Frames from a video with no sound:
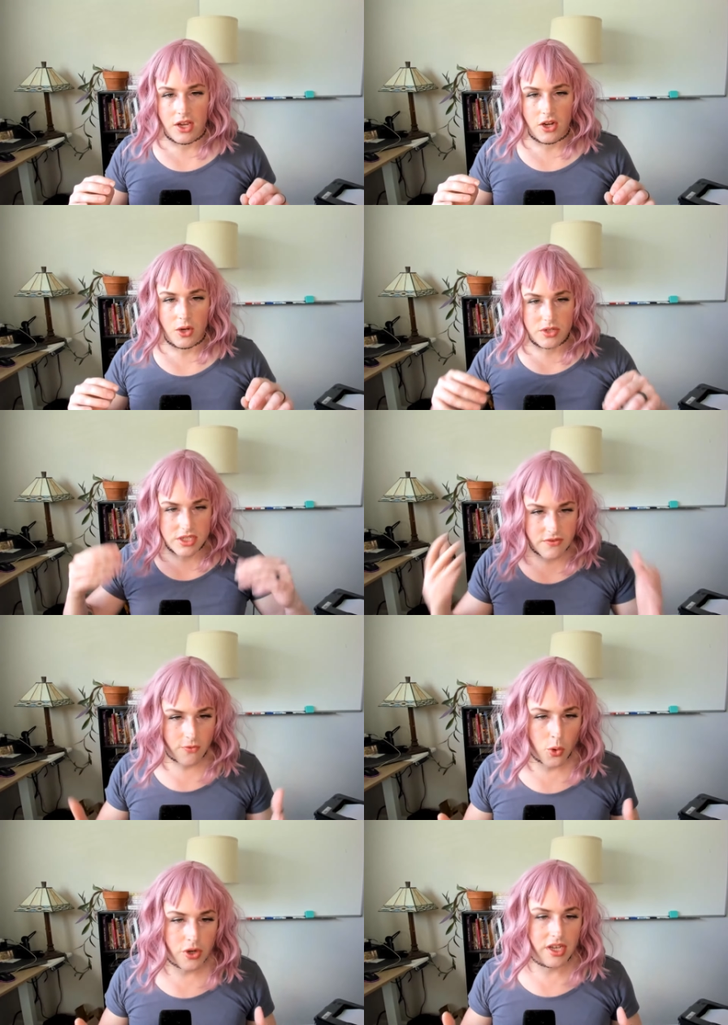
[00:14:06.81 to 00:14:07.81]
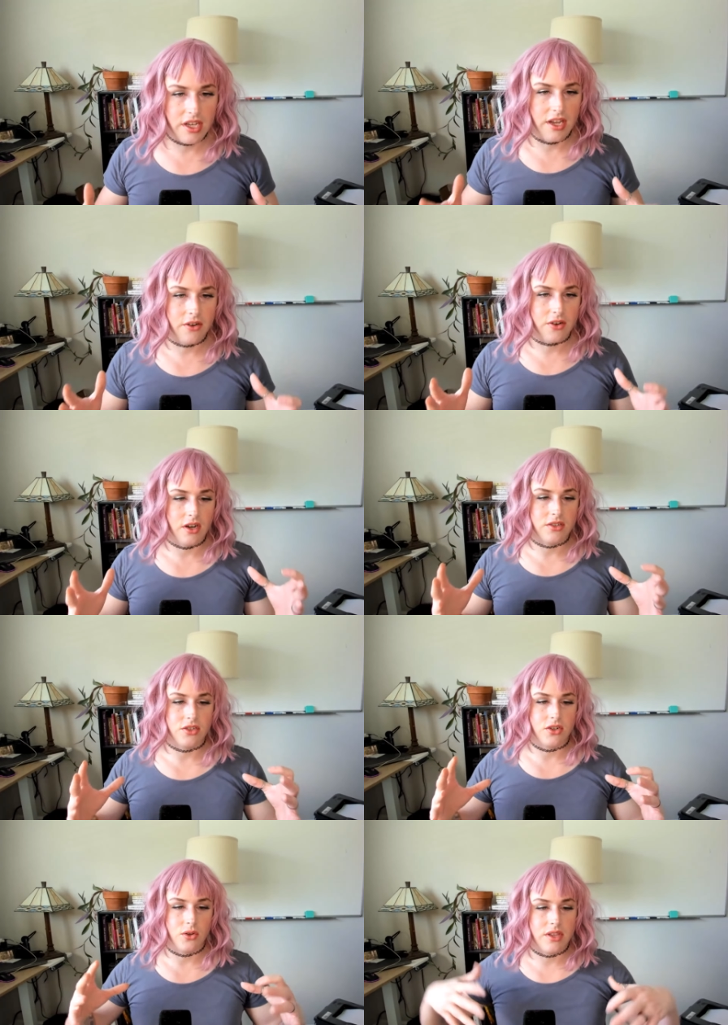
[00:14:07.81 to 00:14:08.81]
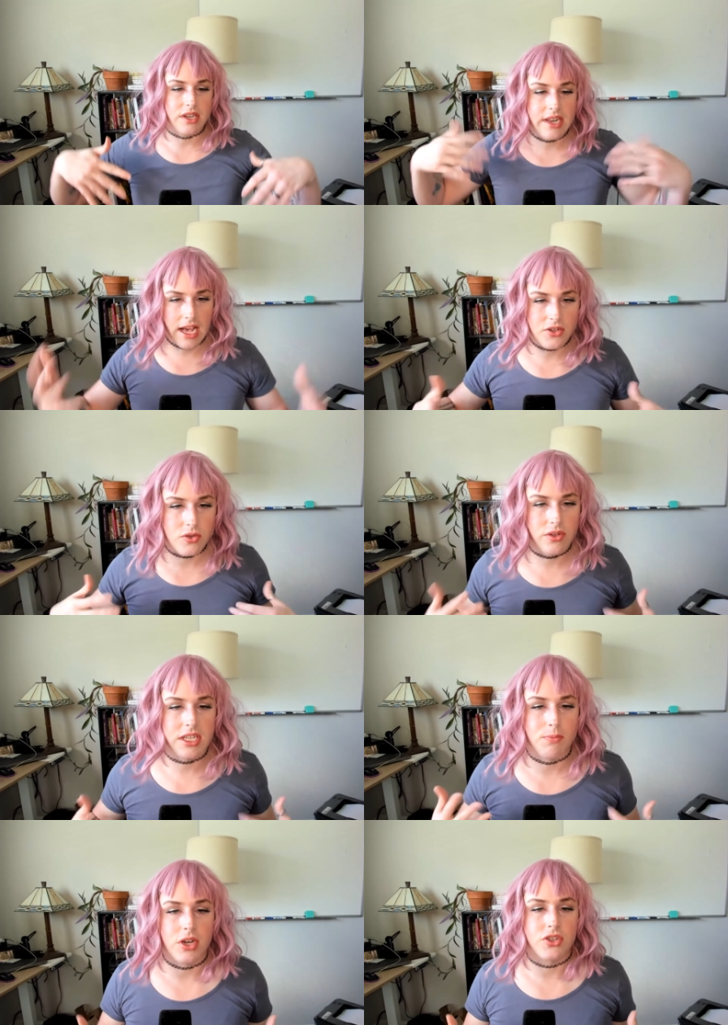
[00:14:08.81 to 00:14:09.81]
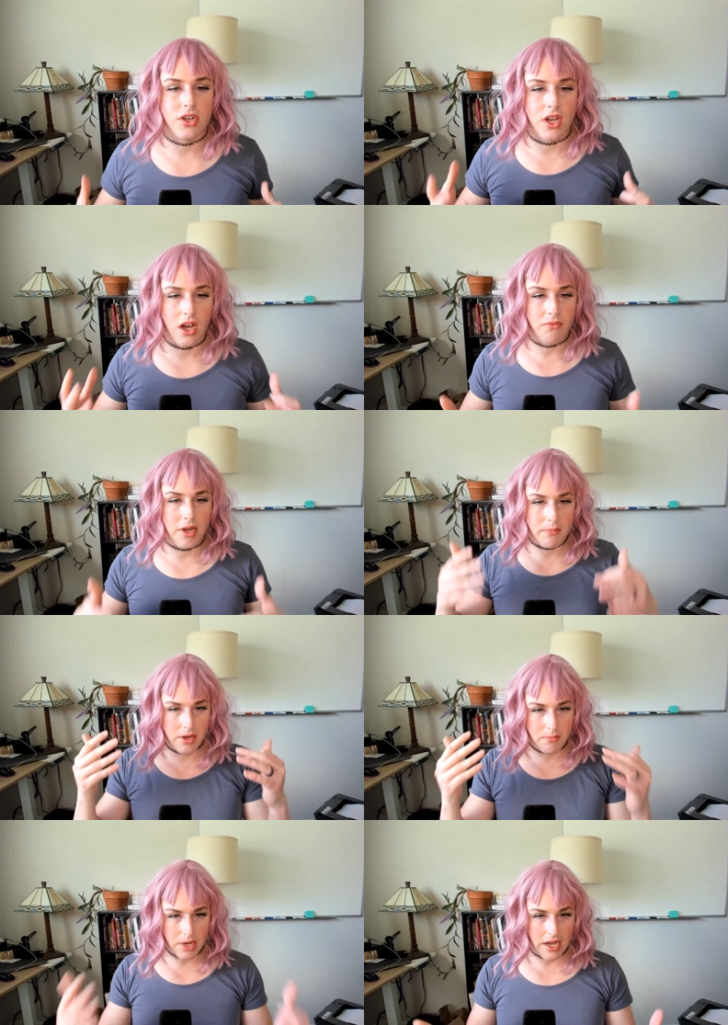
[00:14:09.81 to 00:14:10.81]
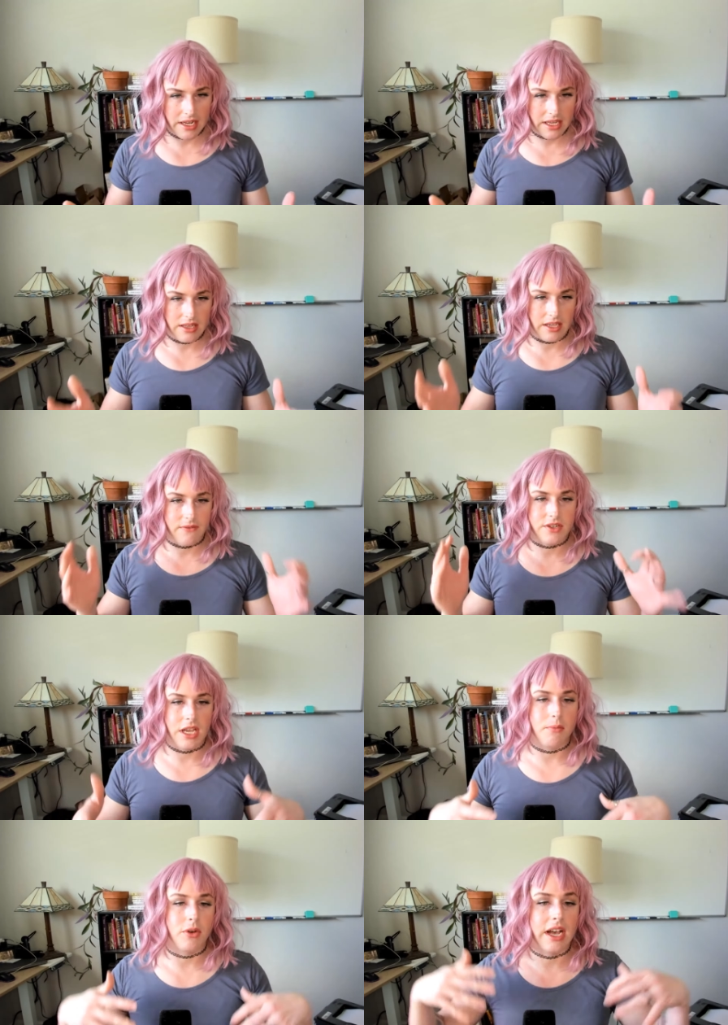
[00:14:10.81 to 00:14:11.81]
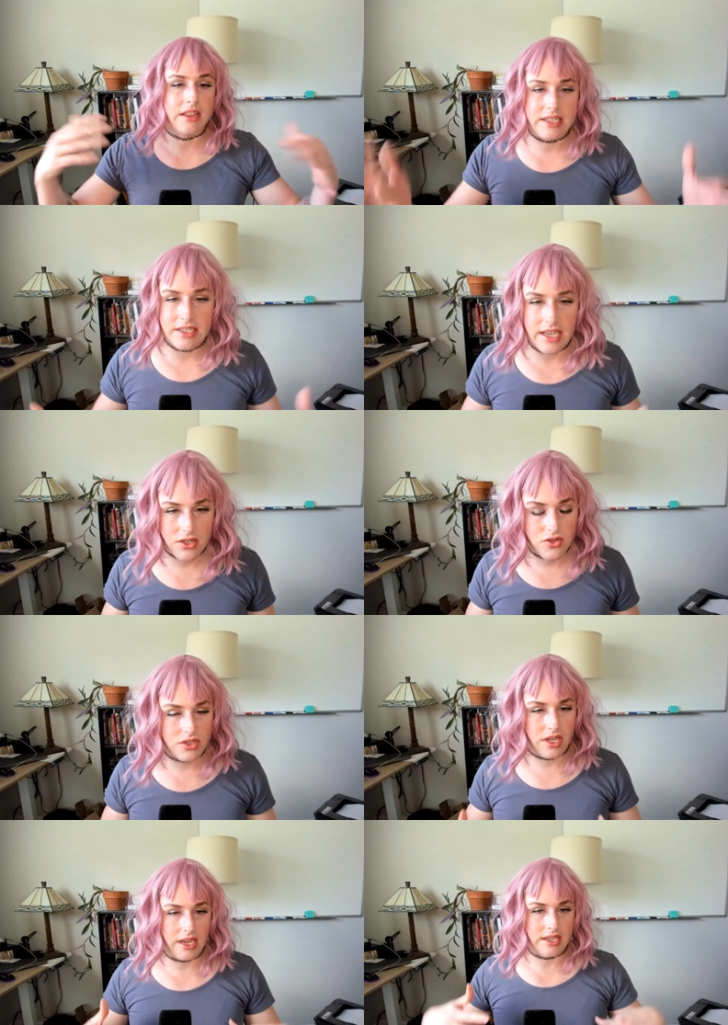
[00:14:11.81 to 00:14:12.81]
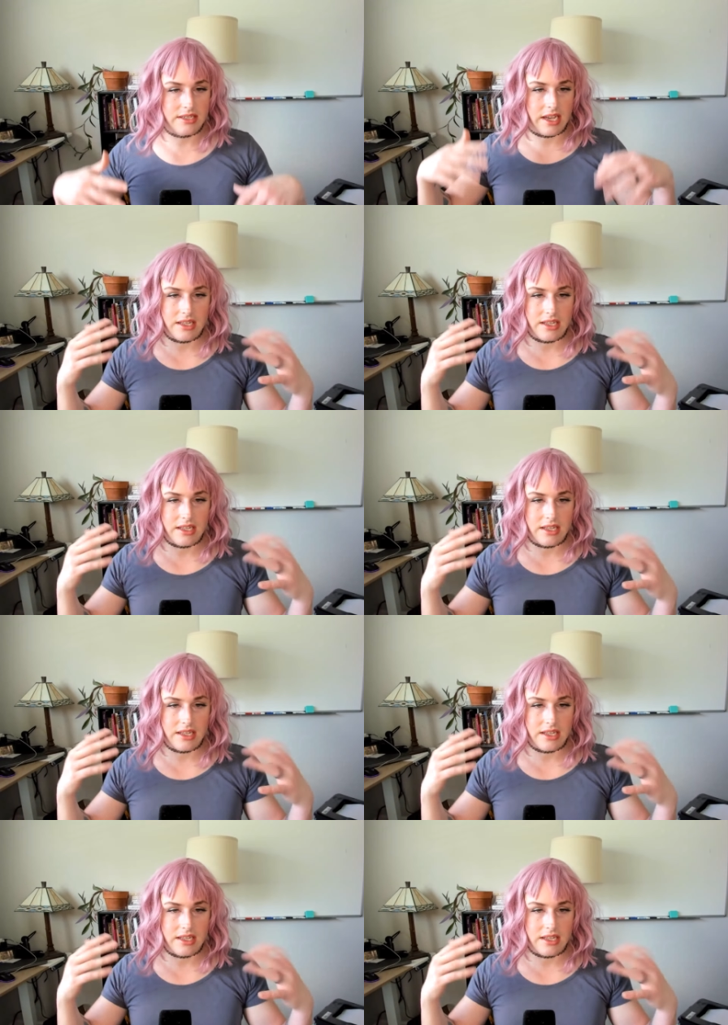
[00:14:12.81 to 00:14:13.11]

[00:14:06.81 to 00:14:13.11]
you know, dysphoria in regards to the natural expression of my male body. Like, for example, I like to exercise.